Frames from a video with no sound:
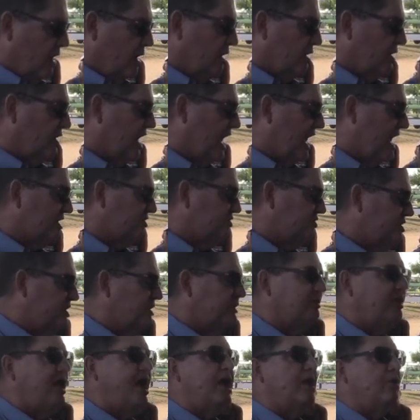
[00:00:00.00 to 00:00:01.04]
Coxswain
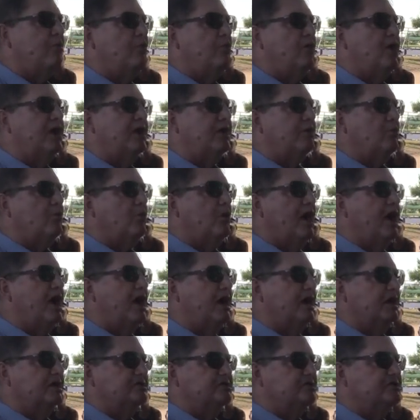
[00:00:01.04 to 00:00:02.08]
and lightweight
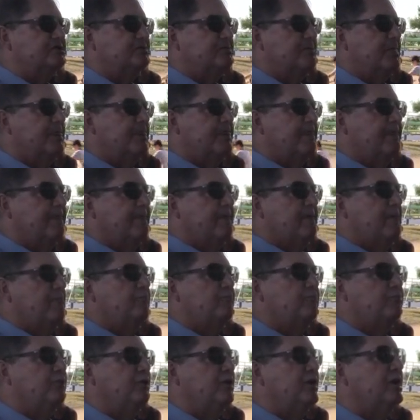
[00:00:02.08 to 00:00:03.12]
weigh-ins.
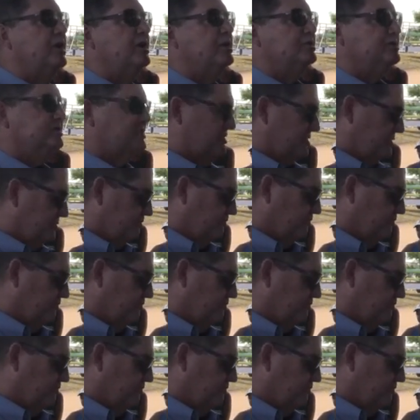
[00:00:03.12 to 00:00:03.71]
Please,